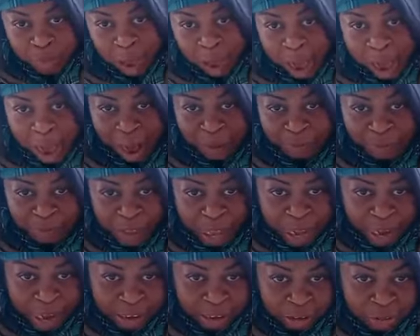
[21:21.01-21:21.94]
Half
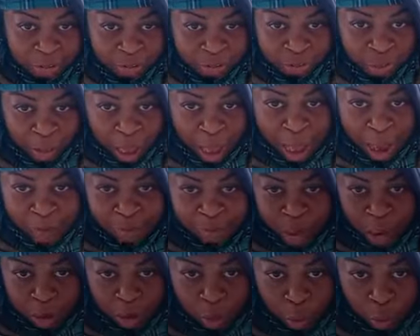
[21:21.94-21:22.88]
dead
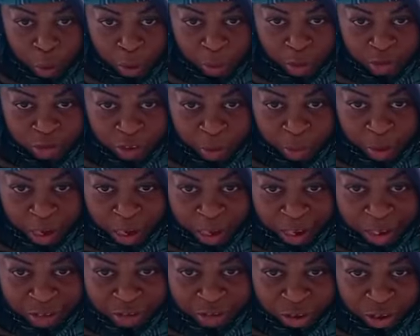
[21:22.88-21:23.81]
old, go somewhere
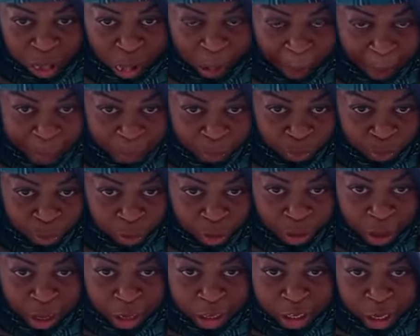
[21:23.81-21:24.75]
else.
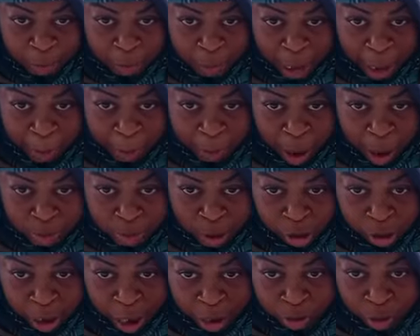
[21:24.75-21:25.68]
You need a black
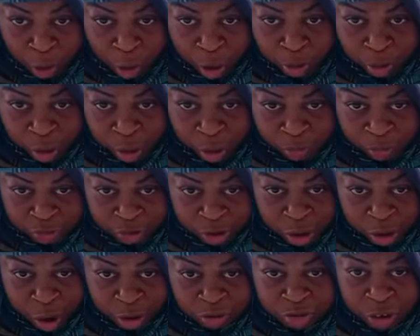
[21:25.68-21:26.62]
bumble clad old
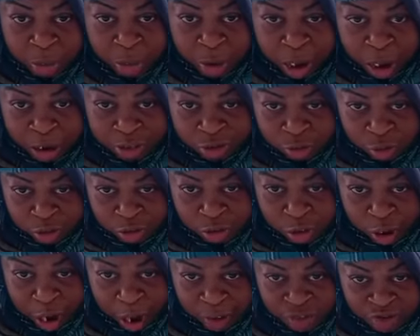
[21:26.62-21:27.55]
broomstick. Go somewhere else,
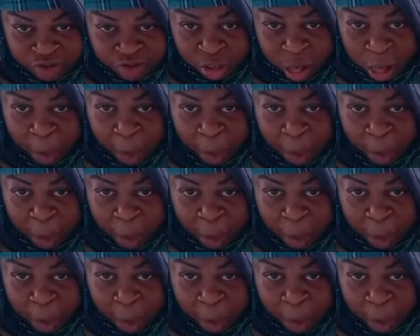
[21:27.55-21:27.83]
witchcraft.